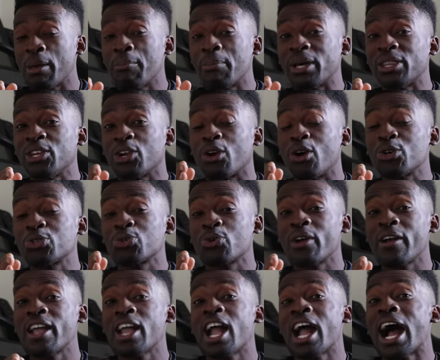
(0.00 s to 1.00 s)
But there are
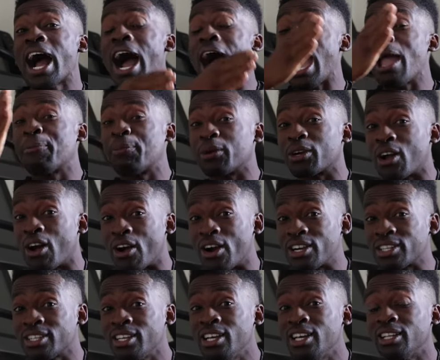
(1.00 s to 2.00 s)
also
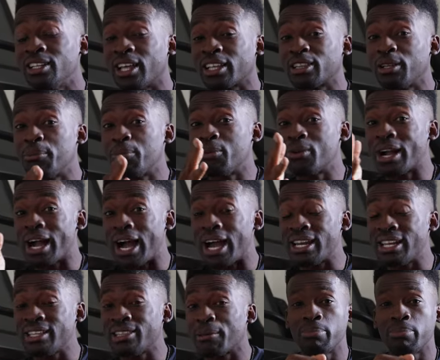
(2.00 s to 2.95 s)
hypercars like the Bugatti,